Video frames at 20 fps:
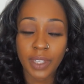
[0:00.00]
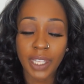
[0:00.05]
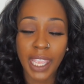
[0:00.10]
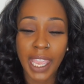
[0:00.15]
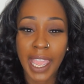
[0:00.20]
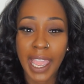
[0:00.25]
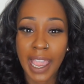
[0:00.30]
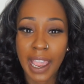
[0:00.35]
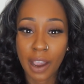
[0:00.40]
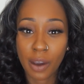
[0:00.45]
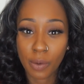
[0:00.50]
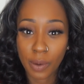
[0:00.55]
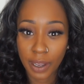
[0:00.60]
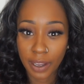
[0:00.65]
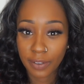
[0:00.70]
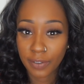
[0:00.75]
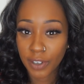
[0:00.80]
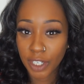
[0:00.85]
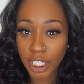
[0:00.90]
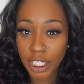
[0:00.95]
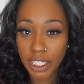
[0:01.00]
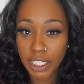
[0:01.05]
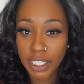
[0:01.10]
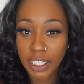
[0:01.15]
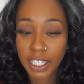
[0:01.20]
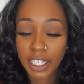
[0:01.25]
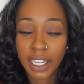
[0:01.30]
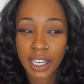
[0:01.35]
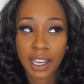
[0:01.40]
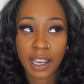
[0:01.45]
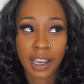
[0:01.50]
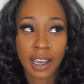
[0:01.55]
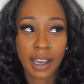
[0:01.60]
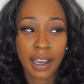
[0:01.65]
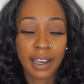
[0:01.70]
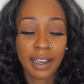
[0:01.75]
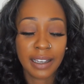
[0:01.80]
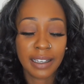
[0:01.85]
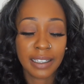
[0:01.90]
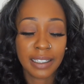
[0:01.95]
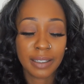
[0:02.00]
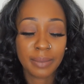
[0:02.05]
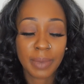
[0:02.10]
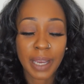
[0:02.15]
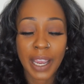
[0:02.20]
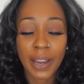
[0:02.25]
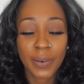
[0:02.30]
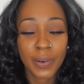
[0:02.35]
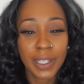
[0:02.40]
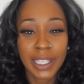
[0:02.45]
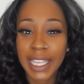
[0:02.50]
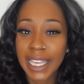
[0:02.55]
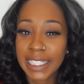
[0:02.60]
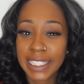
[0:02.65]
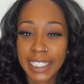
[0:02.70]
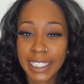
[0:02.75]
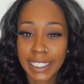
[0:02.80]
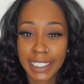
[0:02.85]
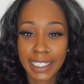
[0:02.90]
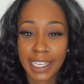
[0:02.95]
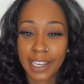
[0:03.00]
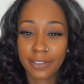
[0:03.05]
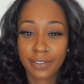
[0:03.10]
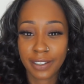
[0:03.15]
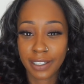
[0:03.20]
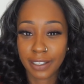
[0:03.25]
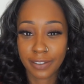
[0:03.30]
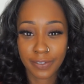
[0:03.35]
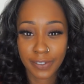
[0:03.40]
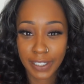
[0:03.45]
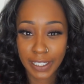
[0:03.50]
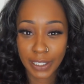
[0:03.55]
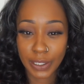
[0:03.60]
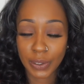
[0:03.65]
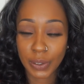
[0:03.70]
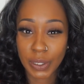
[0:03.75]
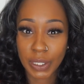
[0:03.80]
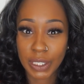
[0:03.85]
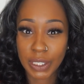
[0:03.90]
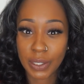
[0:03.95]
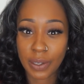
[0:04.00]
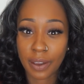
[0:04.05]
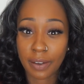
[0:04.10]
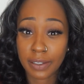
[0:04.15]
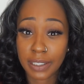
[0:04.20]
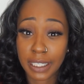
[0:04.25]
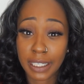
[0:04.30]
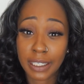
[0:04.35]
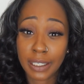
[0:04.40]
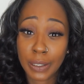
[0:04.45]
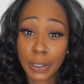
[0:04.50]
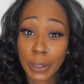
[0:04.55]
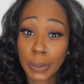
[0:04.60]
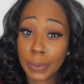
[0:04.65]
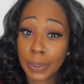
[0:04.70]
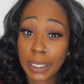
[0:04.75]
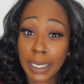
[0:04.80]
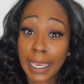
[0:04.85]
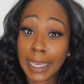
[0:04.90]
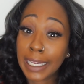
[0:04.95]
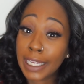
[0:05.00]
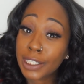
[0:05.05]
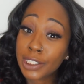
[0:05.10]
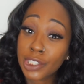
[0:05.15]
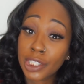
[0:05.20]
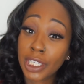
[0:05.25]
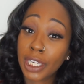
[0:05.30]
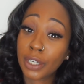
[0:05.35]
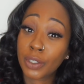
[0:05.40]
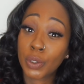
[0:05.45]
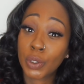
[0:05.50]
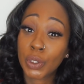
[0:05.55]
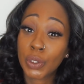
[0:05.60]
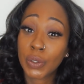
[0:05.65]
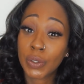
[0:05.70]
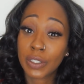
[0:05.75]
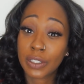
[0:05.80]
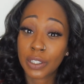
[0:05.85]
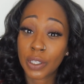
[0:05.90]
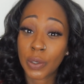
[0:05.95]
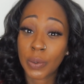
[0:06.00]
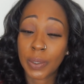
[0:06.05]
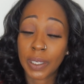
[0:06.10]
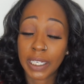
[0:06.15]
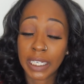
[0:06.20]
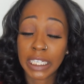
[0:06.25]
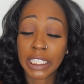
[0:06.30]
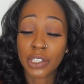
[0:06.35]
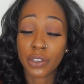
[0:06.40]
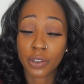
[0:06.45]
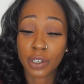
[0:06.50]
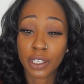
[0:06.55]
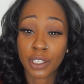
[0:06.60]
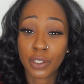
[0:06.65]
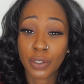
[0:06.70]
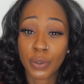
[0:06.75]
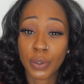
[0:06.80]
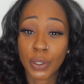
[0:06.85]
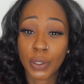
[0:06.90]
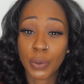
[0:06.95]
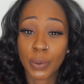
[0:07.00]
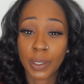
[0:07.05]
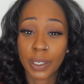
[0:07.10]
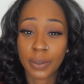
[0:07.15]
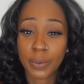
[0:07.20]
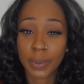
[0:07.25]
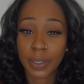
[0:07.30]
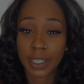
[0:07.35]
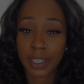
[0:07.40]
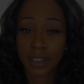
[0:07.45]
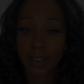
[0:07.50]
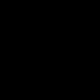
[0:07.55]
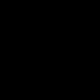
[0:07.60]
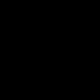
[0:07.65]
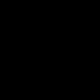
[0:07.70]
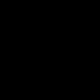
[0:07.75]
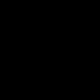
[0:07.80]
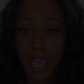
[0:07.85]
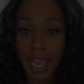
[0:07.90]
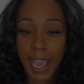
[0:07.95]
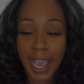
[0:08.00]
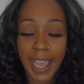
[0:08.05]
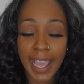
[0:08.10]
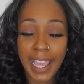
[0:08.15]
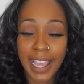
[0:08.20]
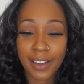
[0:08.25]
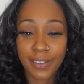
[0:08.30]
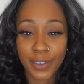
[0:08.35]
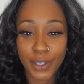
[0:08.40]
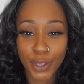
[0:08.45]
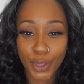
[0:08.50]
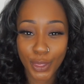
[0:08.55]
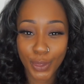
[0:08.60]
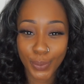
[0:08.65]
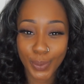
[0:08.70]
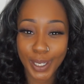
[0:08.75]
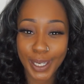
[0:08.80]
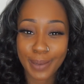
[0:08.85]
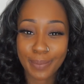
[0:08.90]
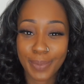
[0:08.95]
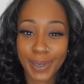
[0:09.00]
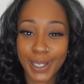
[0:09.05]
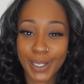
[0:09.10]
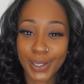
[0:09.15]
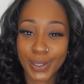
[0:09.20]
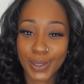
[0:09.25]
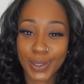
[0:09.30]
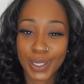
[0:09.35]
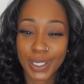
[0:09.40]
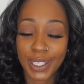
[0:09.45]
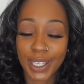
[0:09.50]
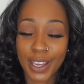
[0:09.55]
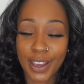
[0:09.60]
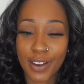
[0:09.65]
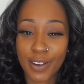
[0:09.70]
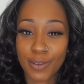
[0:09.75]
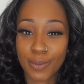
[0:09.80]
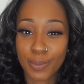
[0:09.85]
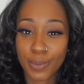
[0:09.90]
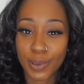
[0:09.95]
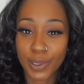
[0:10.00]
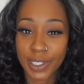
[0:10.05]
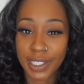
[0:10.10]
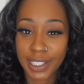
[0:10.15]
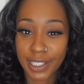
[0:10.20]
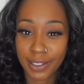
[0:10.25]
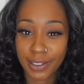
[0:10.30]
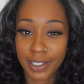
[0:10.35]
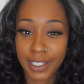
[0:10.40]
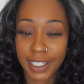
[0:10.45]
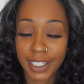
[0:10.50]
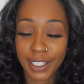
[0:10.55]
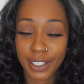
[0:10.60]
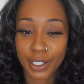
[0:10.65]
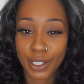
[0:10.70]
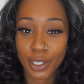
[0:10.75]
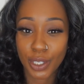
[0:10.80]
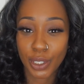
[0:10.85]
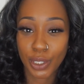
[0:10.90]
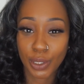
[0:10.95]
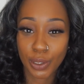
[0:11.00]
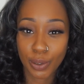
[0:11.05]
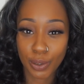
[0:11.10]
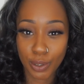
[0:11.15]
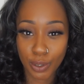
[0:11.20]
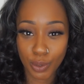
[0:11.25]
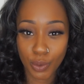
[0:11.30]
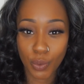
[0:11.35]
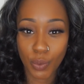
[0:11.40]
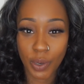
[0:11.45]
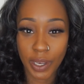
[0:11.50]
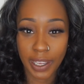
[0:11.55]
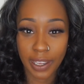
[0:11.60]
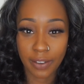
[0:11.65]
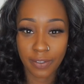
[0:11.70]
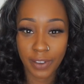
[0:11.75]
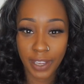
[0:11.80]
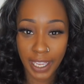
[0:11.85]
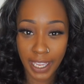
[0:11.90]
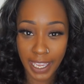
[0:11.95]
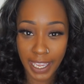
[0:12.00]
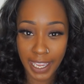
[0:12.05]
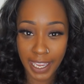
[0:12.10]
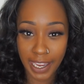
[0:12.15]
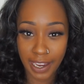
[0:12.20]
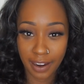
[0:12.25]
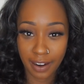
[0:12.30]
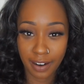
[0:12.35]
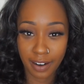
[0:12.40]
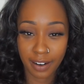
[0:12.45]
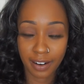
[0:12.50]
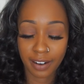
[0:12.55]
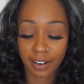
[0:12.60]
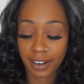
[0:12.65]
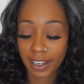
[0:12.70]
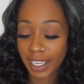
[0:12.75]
However, I realized I didn't have enough needles. So I was like, you know what? I guess you're not going to do a sew-in and you're going to do a quick weave. I have in 3 bundles of Brazilian loose wave hair.